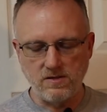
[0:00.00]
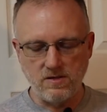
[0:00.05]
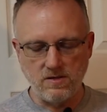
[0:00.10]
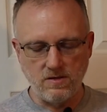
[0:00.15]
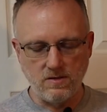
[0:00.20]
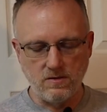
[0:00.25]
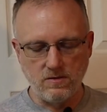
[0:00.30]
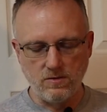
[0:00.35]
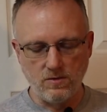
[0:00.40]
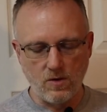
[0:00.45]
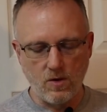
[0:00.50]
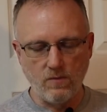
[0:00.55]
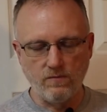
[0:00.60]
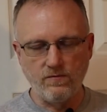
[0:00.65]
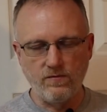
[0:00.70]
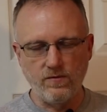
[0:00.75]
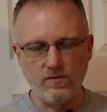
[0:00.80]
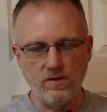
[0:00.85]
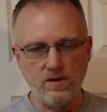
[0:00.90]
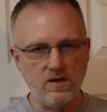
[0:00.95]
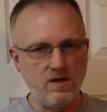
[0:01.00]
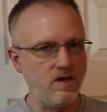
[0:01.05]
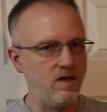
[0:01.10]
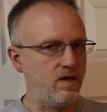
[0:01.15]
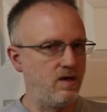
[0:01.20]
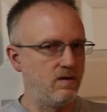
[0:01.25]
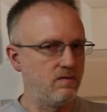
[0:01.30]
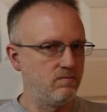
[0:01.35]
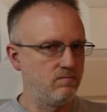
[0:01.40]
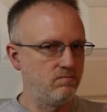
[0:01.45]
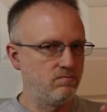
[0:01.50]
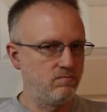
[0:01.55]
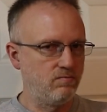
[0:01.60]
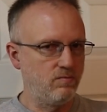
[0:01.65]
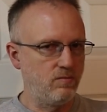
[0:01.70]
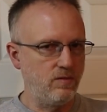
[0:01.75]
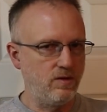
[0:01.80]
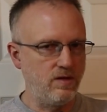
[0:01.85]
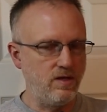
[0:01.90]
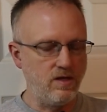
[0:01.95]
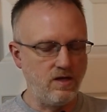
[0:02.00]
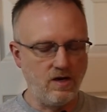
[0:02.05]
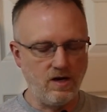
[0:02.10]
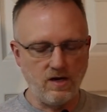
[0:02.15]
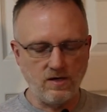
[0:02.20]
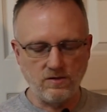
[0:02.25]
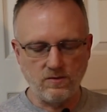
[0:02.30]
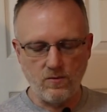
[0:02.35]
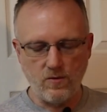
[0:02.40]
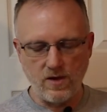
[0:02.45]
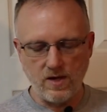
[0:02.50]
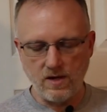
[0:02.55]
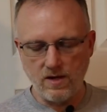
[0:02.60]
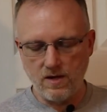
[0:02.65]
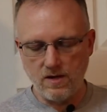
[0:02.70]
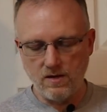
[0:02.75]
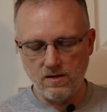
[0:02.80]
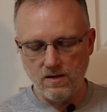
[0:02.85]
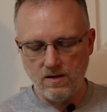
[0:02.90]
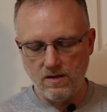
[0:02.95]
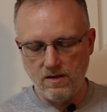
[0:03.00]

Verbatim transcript: to you hopefully in the next week.